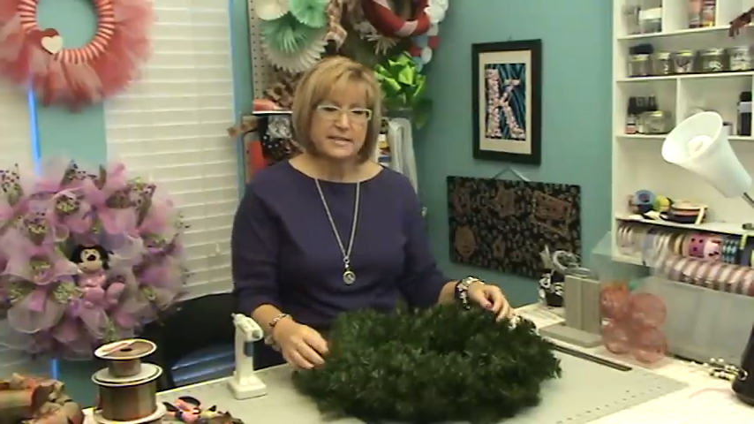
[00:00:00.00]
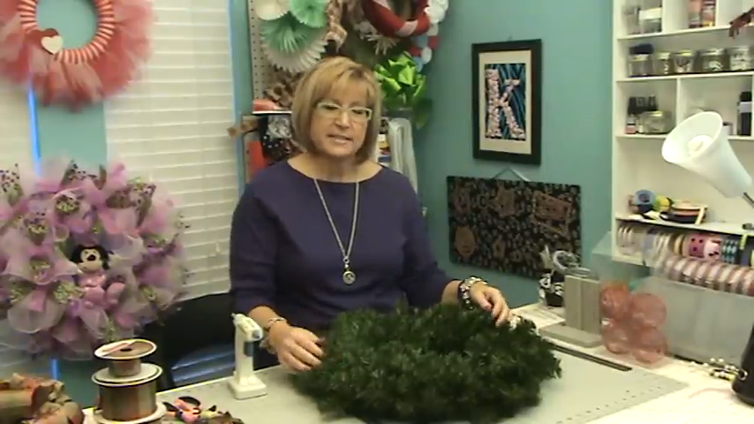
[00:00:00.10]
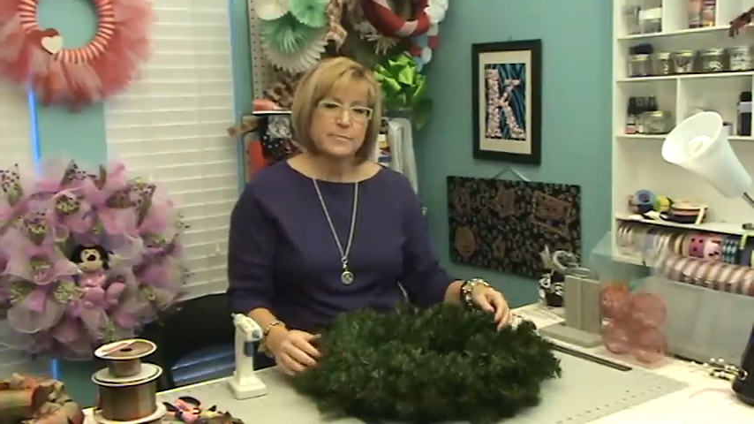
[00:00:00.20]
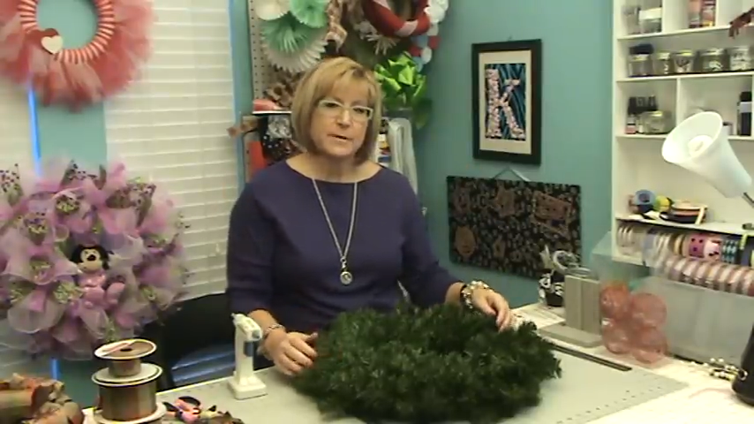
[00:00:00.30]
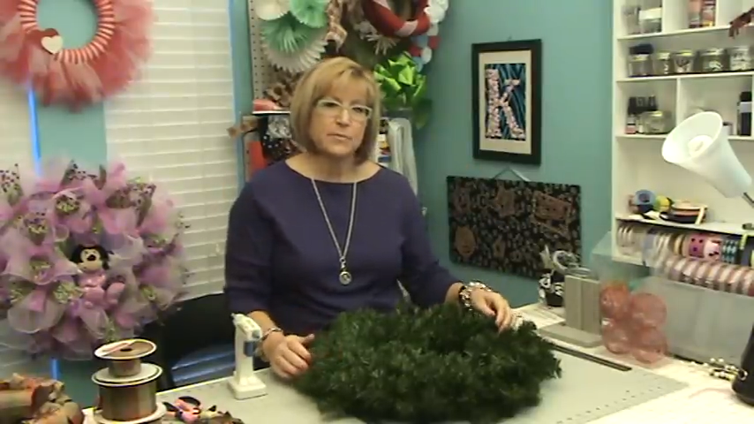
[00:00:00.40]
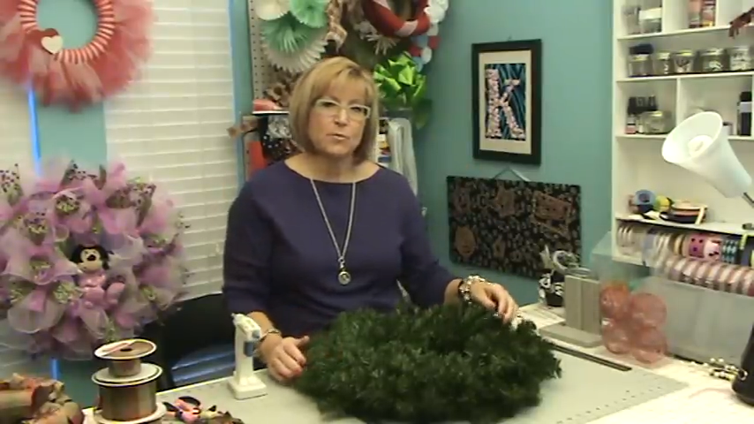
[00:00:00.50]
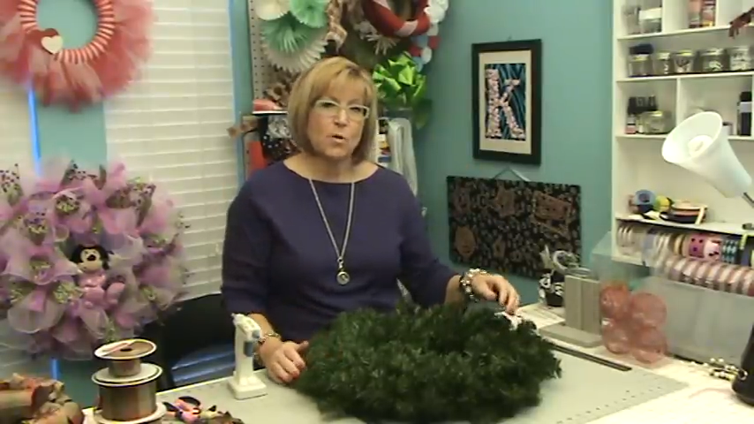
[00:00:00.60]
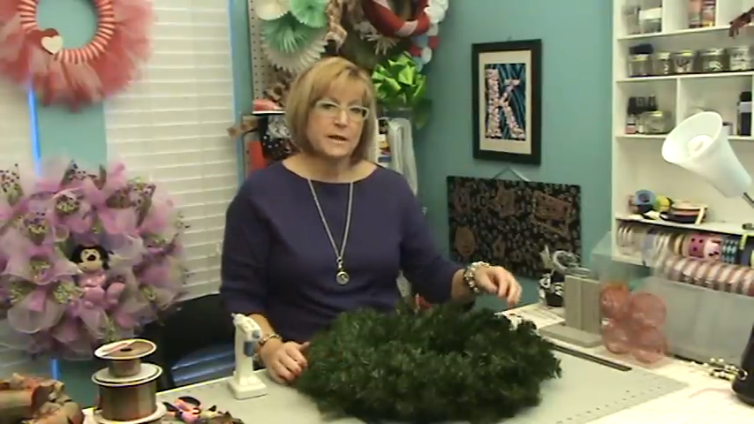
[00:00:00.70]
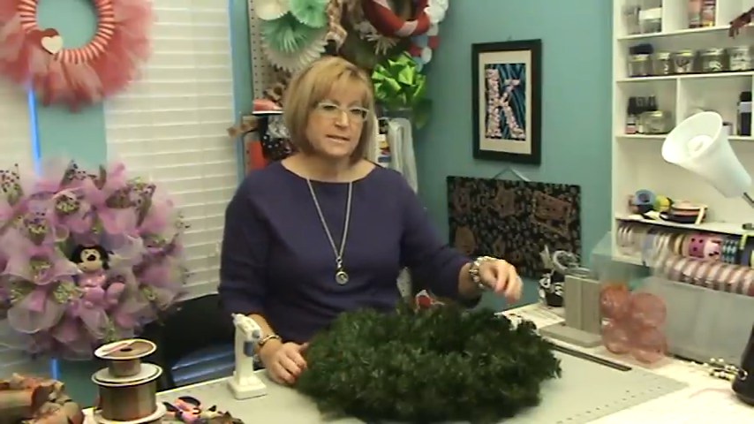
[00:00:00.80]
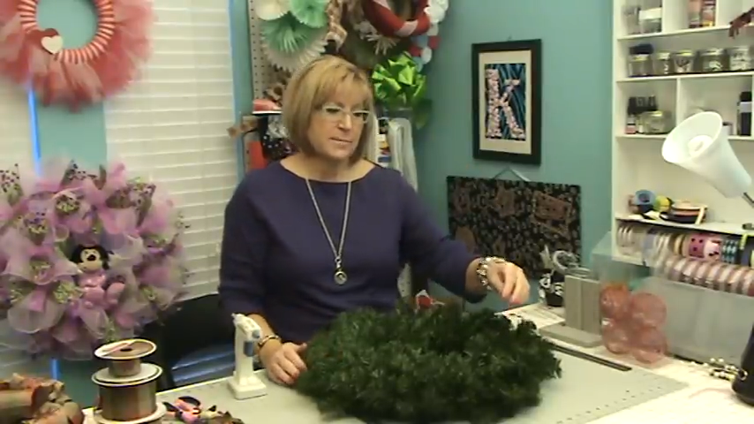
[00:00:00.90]
and some people
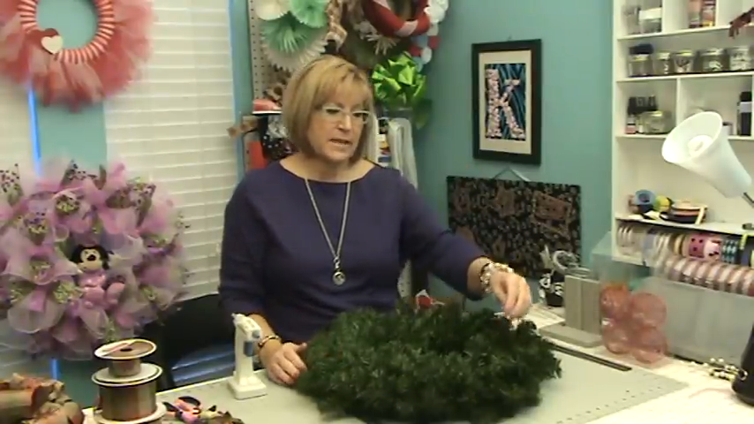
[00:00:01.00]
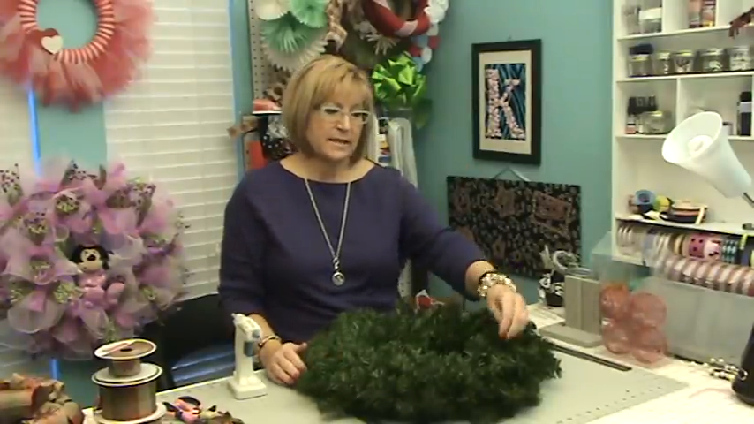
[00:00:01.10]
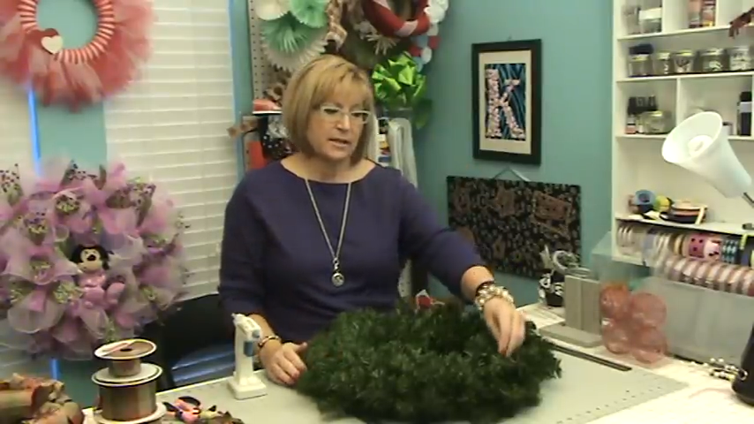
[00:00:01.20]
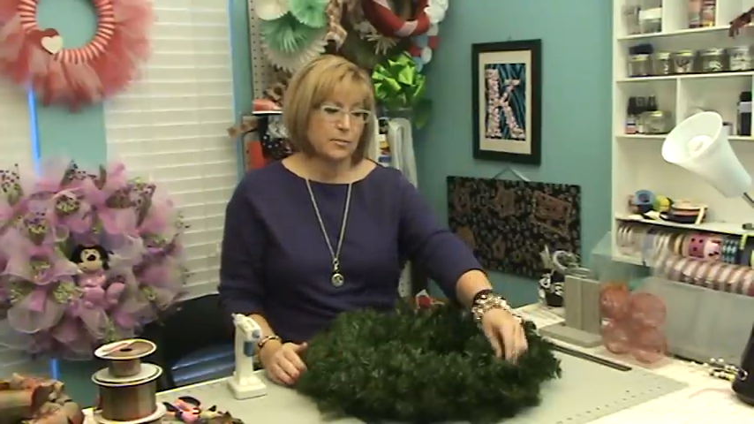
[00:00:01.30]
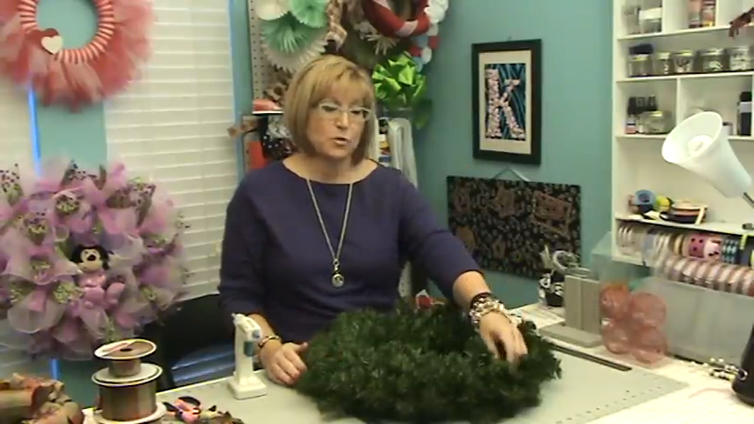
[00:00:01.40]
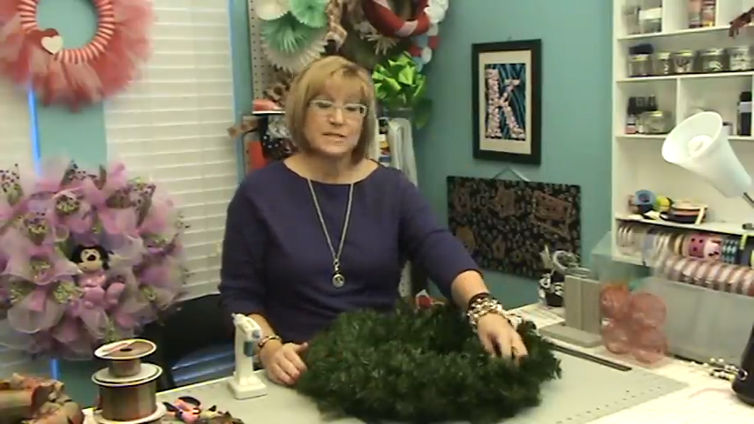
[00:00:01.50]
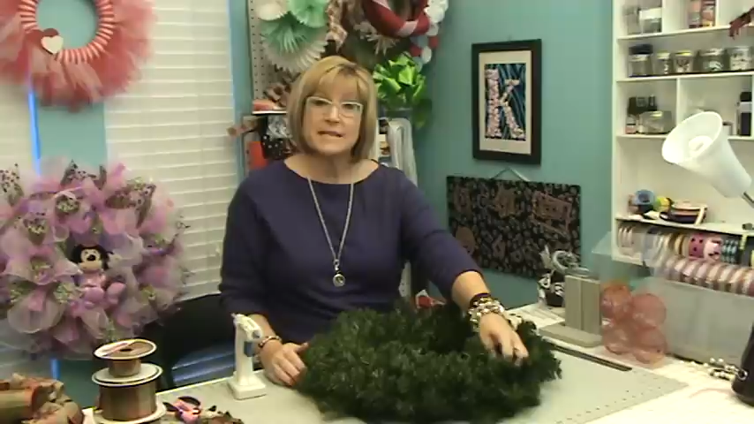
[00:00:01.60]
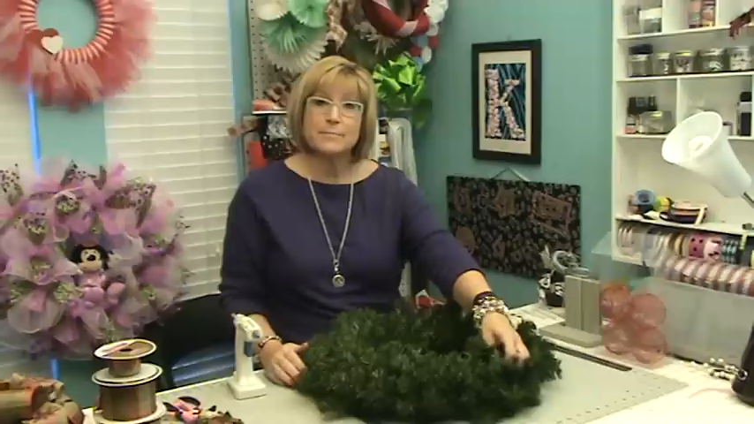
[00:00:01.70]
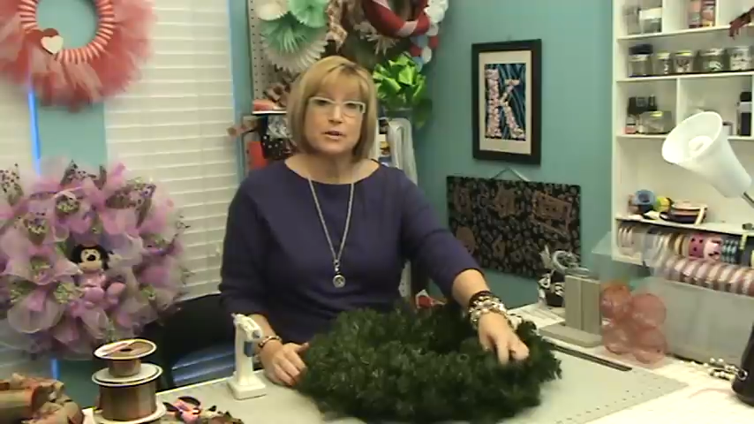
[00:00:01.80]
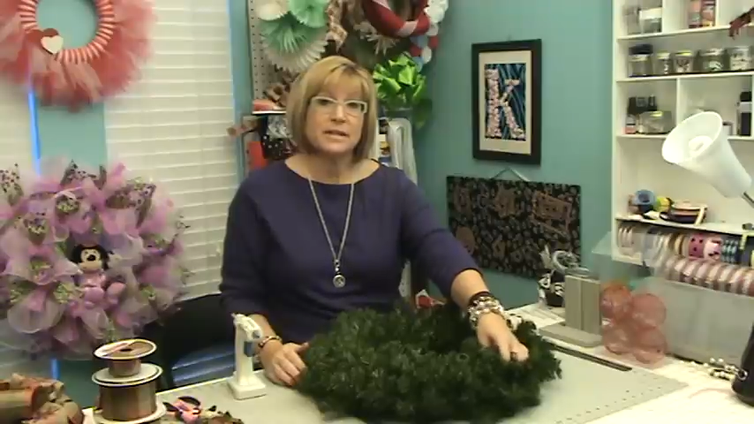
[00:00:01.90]
want something a little more
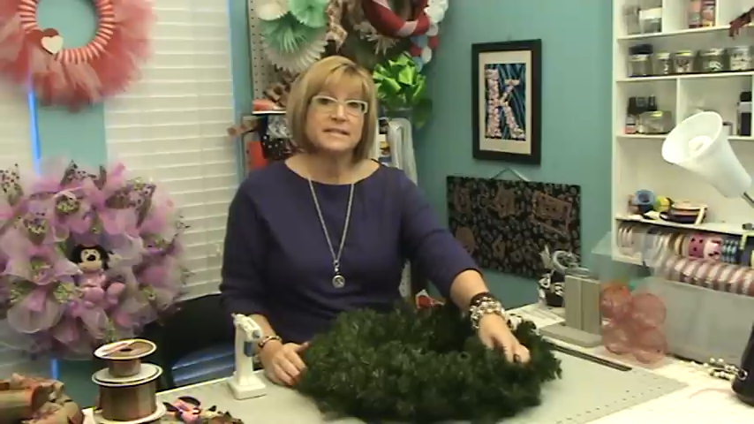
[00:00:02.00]
simple.